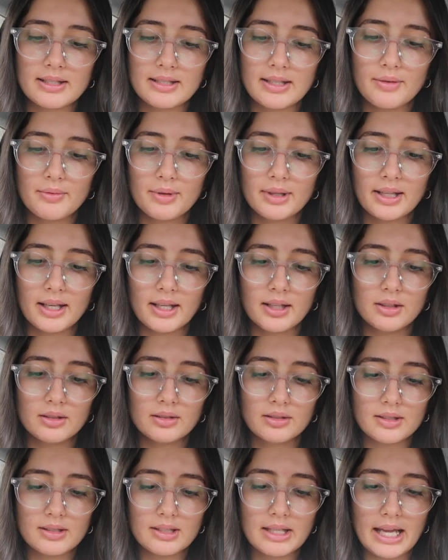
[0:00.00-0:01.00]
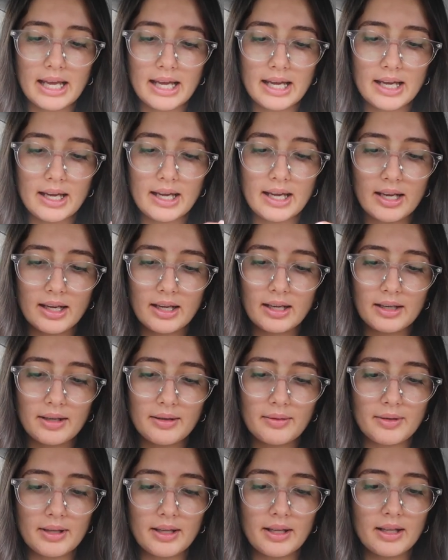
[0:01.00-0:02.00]
see what that looks
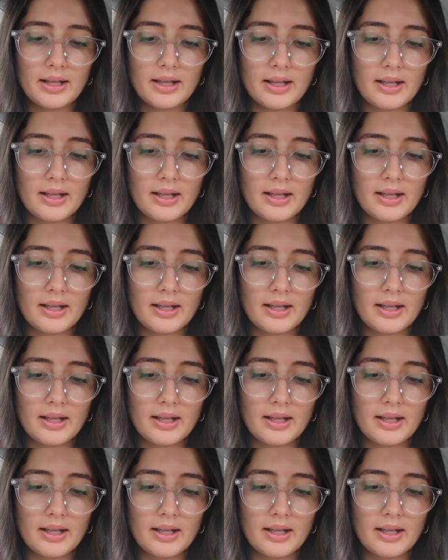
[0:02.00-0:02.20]
like.